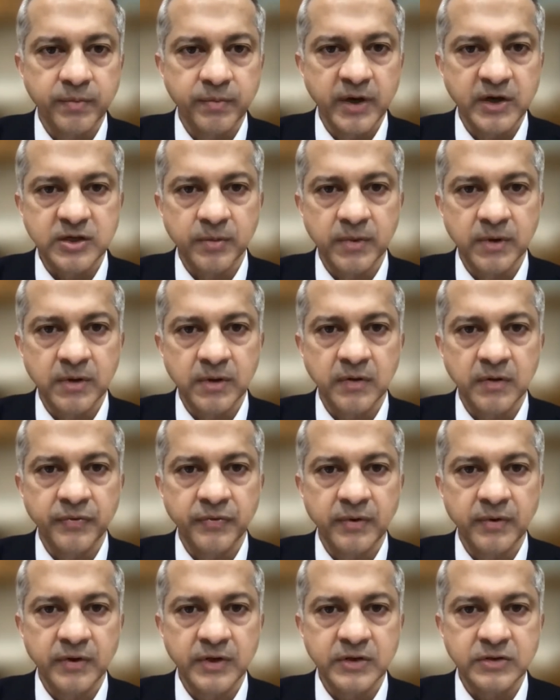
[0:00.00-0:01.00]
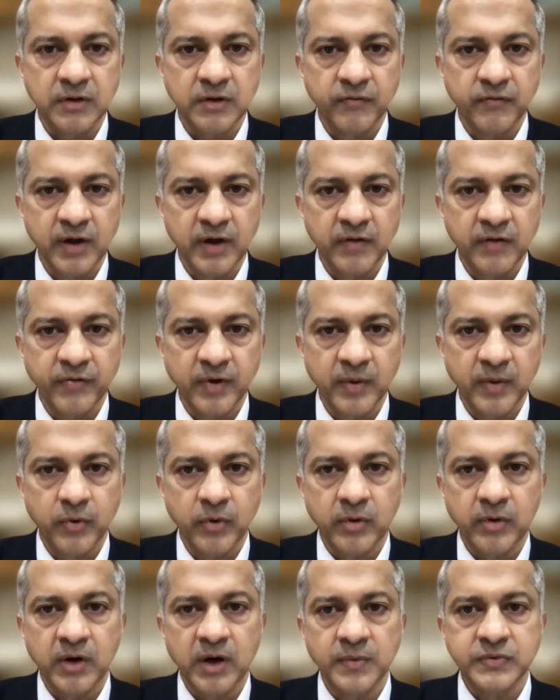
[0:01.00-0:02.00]
measurement of the reach of welfare
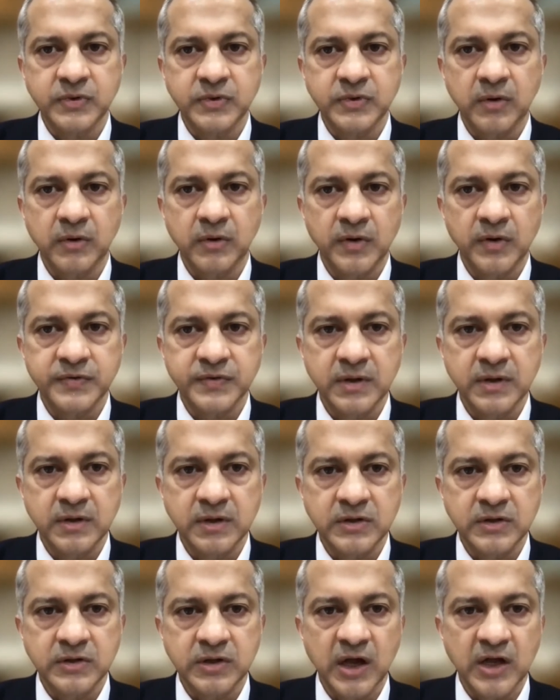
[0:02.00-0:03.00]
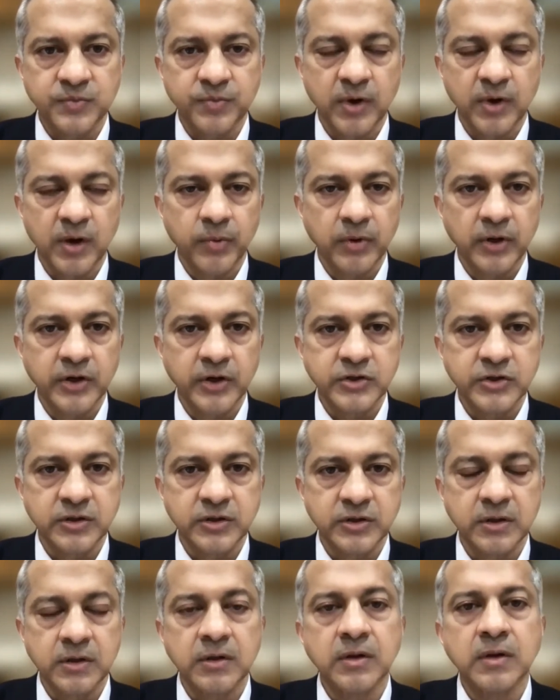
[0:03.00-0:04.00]
programs across India's large population.